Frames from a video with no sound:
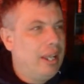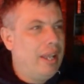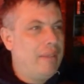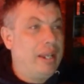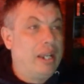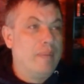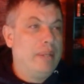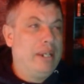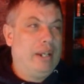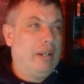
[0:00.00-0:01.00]
And they come
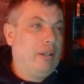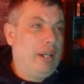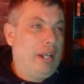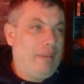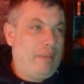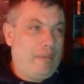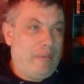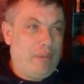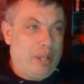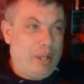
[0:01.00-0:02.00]
in here and
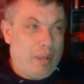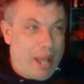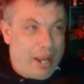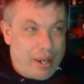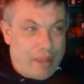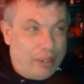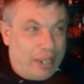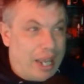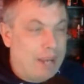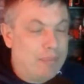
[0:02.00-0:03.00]
had another
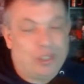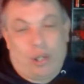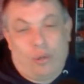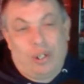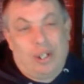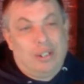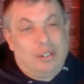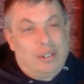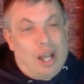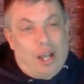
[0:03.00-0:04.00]
game. So
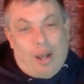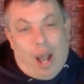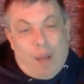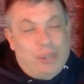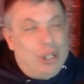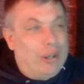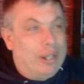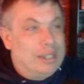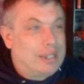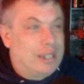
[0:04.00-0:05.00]
I'm
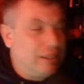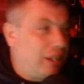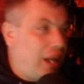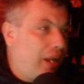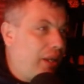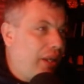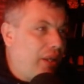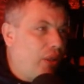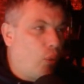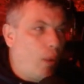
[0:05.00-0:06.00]
curious because
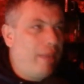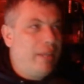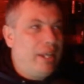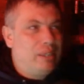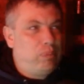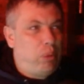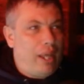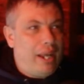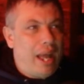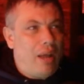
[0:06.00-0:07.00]
the way that it's
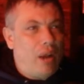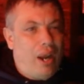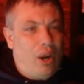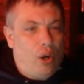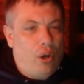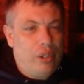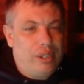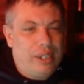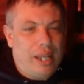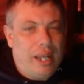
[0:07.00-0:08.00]
played out, I heard
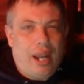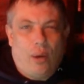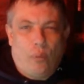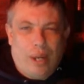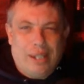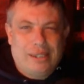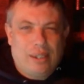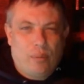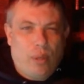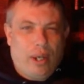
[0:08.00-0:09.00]
today, I read
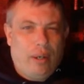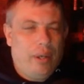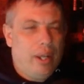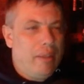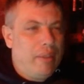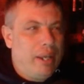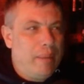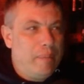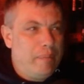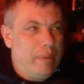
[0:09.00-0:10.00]
somewhere that
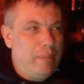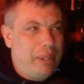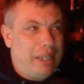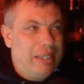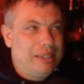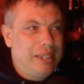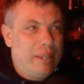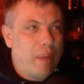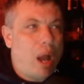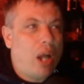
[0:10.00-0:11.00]
McKenzie
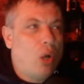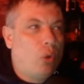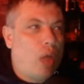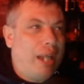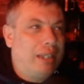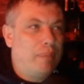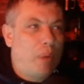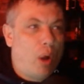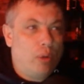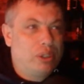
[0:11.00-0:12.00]
and Baco like to
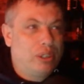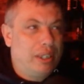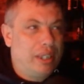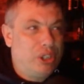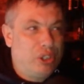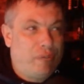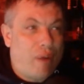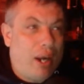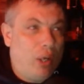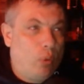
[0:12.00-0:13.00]
post that they should
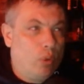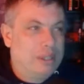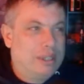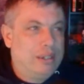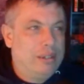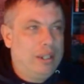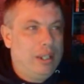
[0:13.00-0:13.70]
fire Woodson.